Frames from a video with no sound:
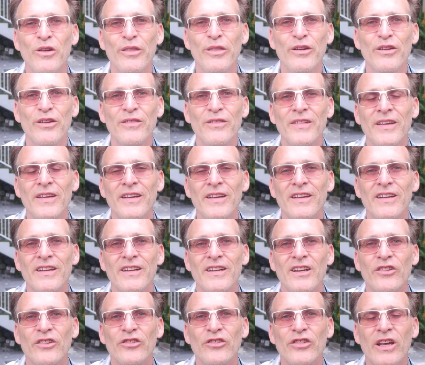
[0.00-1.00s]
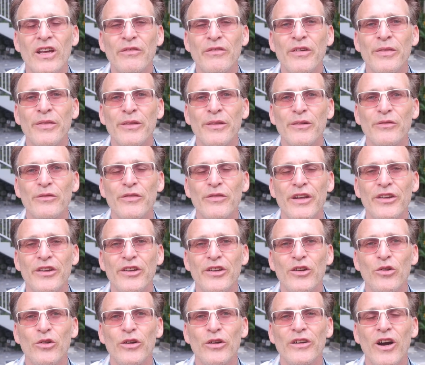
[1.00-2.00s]
to the 7th
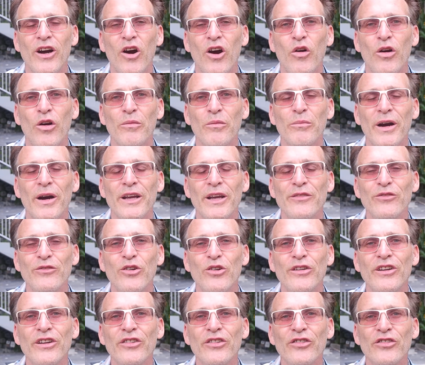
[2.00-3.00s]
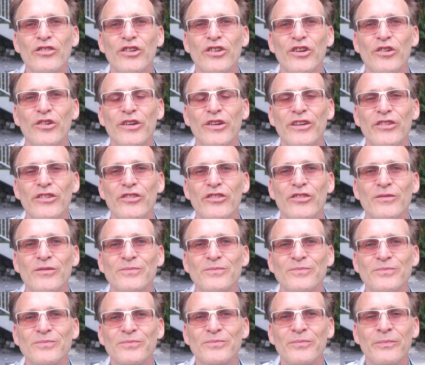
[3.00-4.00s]
video in our Mindfulness series.
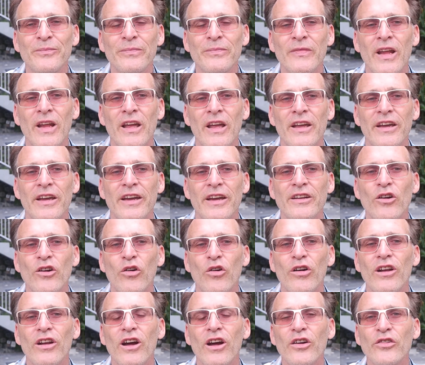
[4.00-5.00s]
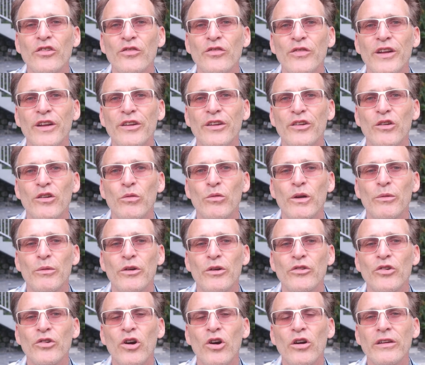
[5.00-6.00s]
In our last video we
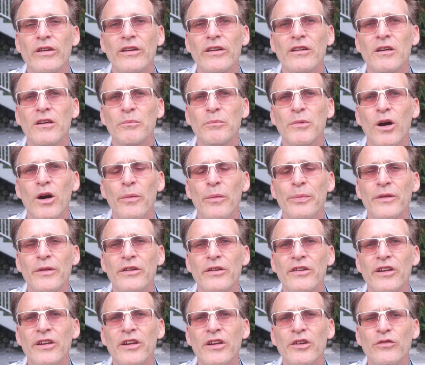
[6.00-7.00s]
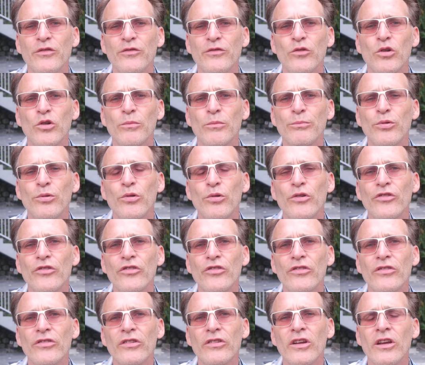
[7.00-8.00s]
were talking about the need for a
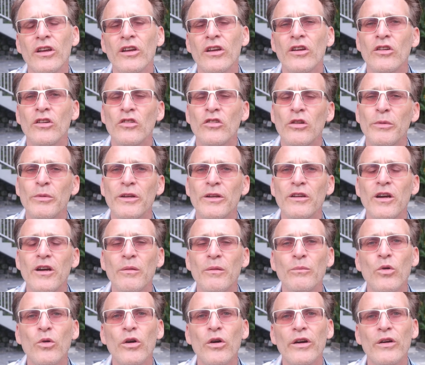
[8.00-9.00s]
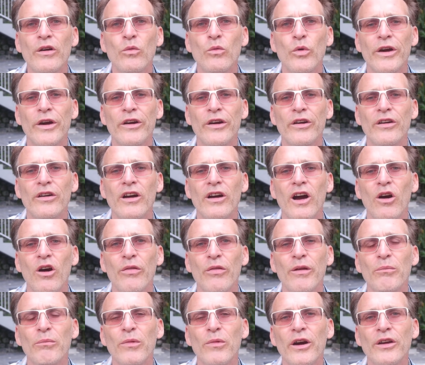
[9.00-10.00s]
person to become more aware
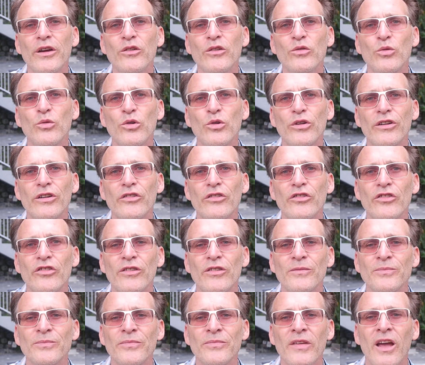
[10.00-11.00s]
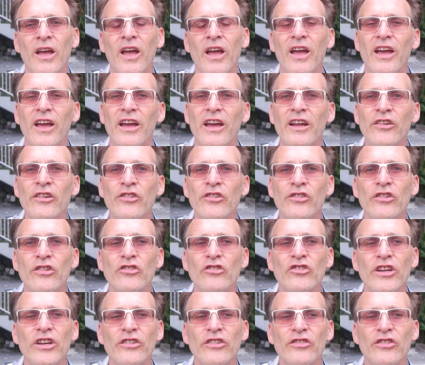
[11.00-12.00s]
how the mind works and
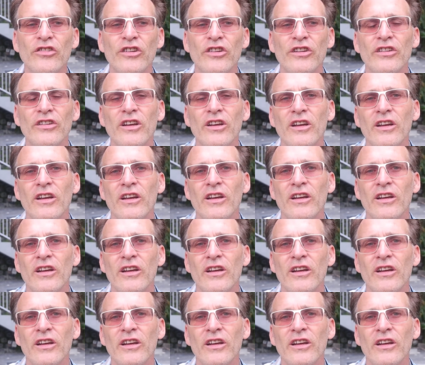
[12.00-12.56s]
suggested